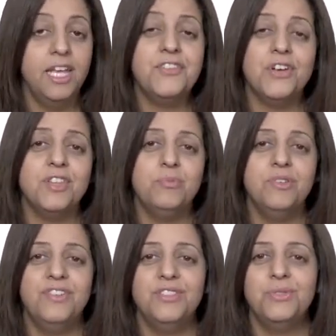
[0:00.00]
If you rather
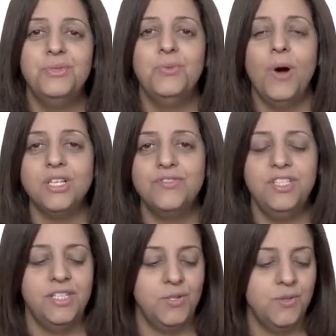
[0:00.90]
prefer to watch
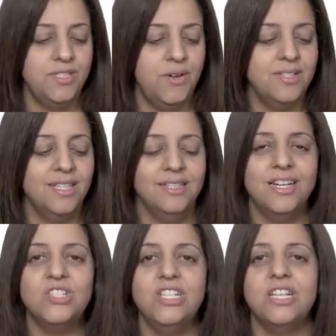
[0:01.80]
videos, there is a
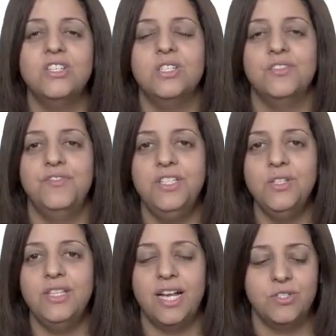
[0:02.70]
large selection of
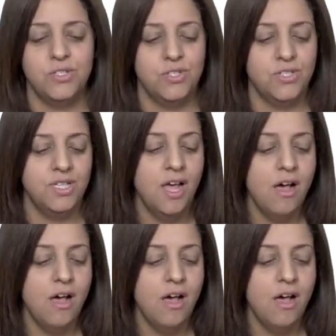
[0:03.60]
video lectures